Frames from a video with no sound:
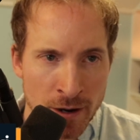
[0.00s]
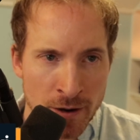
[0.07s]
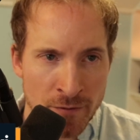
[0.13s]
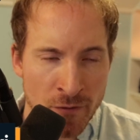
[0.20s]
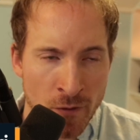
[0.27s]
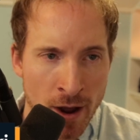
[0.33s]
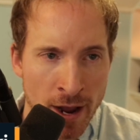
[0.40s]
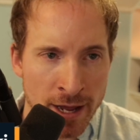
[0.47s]
a
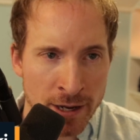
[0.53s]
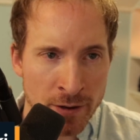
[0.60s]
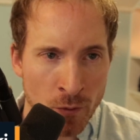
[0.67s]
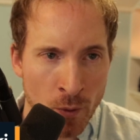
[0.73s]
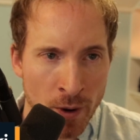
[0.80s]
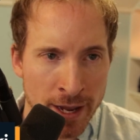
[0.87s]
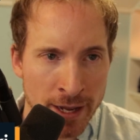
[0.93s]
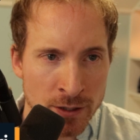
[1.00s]
variety of
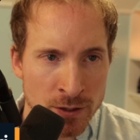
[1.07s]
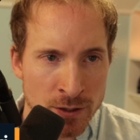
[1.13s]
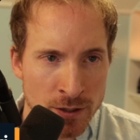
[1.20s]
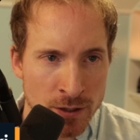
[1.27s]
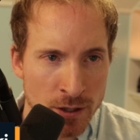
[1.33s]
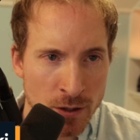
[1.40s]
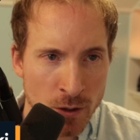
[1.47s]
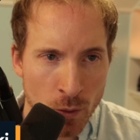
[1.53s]

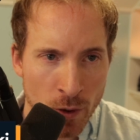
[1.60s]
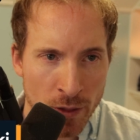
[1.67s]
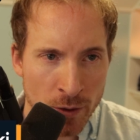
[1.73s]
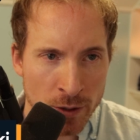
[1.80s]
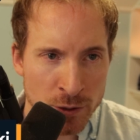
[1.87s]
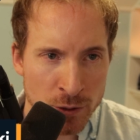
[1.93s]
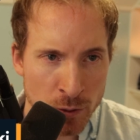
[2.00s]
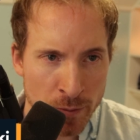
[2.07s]
ways,
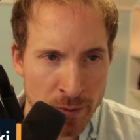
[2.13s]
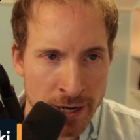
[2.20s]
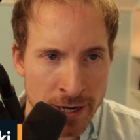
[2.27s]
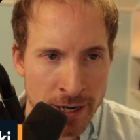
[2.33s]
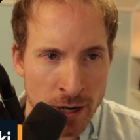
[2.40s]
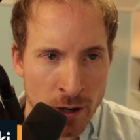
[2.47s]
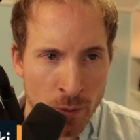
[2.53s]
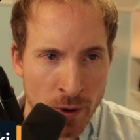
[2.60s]
whether it's through
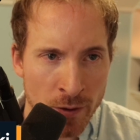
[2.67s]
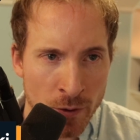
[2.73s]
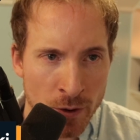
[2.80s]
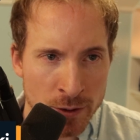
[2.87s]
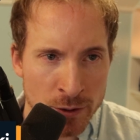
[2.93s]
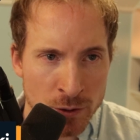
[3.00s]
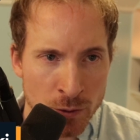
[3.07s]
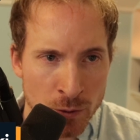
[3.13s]
media, whether
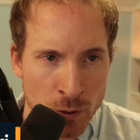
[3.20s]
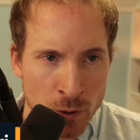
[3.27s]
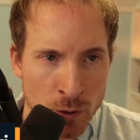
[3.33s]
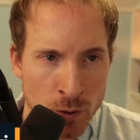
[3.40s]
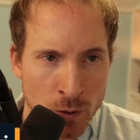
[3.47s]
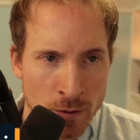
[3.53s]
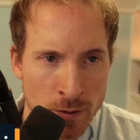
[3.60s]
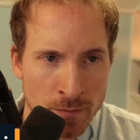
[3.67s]
it's
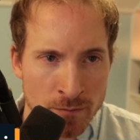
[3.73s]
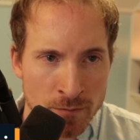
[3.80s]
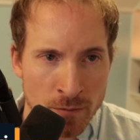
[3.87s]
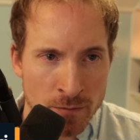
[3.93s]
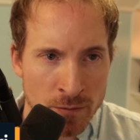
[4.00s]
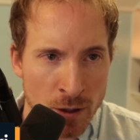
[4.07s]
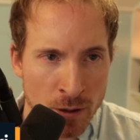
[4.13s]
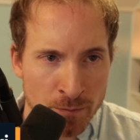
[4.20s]
through
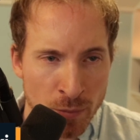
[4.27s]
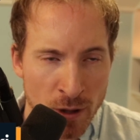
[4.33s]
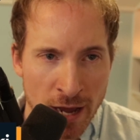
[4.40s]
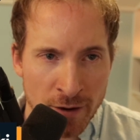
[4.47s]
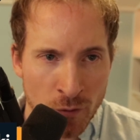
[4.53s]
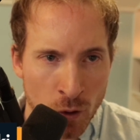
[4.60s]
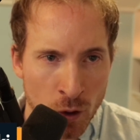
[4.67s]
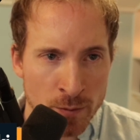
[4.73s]

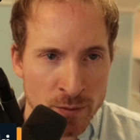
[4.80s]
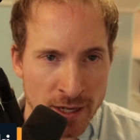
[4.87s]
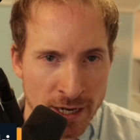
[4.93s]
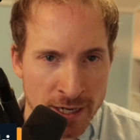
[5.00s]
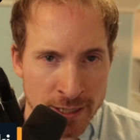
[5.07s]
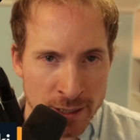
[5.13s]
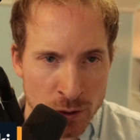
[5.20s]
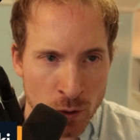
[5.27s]
platforms like
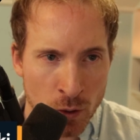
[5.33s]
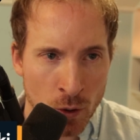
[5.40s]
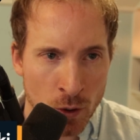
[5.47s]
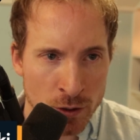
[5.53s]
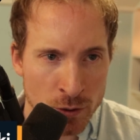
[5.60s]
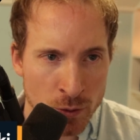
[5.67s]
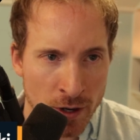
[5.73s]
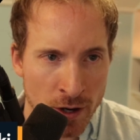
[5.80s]
a
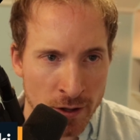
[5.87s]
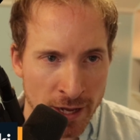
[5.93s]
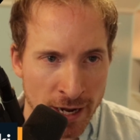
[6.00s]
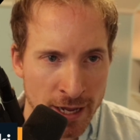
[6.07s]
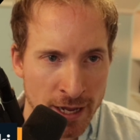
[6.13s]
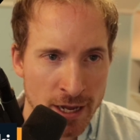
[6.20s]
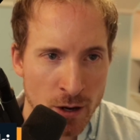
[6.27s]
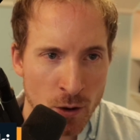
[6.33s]
Discord, Twitter, like
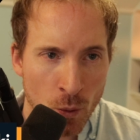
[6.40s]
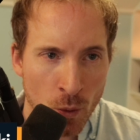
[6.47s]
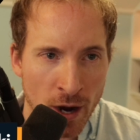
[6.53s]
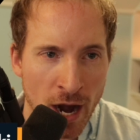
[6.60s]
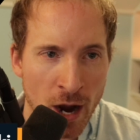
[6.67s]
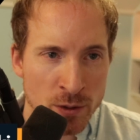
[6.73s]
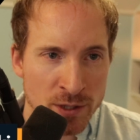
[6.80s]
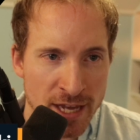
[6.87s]

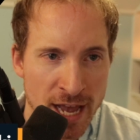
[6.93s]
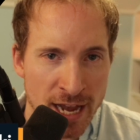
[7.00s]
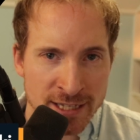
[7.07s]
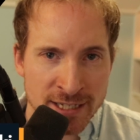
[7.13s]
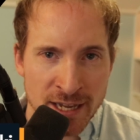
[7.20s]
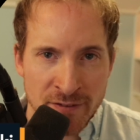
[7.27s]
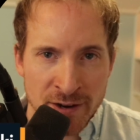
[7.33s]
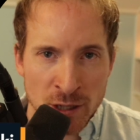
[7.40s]
how's the
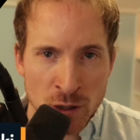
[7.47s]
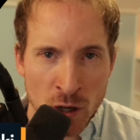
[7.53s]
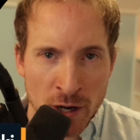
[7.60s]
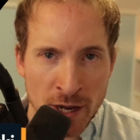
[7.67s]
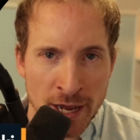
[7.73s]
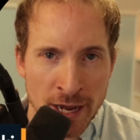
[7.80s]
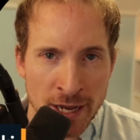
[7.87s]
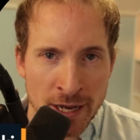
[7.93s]
activity
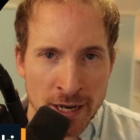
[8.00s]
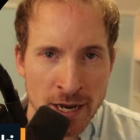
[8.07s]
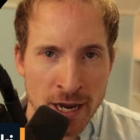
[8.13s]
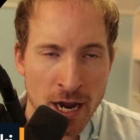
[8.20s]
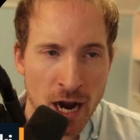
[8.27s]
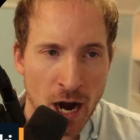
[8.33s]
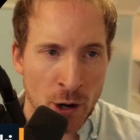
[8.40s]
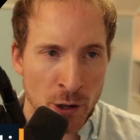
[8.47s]
looking, and
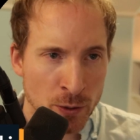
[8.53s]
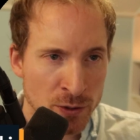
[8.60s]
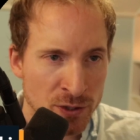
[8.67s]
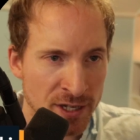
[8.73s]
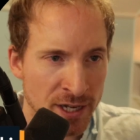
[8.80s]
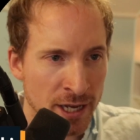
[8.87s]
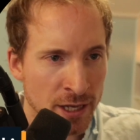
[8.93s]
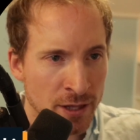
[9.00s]
are you
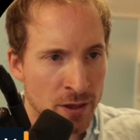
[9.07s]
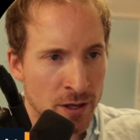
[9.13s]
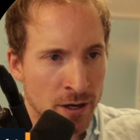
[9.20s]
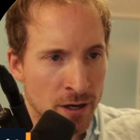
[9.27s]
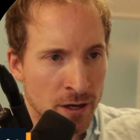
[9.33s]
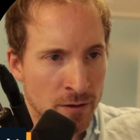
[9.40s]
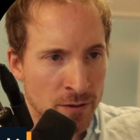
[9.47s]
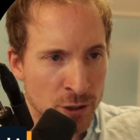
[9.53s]
seeing
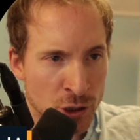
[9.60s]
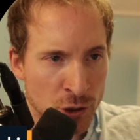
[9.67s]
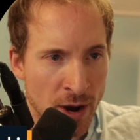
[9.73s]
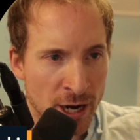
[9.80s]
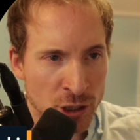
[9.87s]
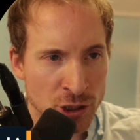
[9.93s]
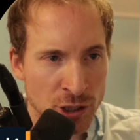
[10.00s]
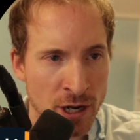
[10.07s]
the
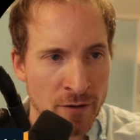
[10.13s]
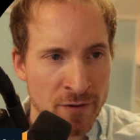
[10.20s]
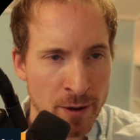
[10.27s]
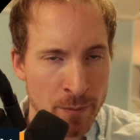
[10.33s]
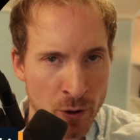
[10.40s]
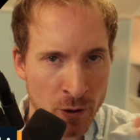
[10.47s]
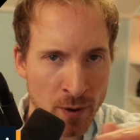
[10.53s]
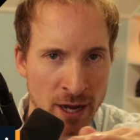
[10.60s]
direction of
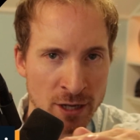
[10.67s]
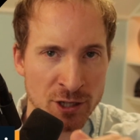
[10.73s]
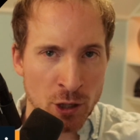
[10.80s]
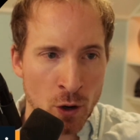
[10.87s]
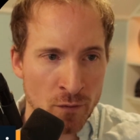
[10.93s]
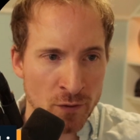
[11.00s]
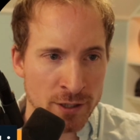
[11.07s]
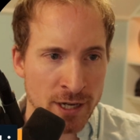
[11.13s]
it
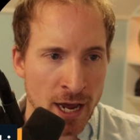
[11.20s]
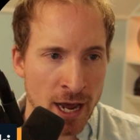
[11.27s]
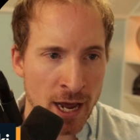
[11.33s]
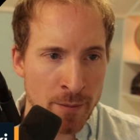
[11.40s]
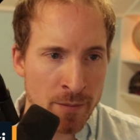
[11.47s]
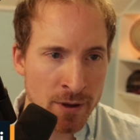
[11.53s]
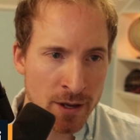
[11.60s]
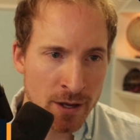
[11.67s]
progressing over
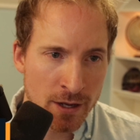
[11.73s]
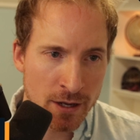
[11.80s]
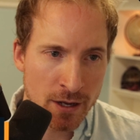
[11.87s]
time?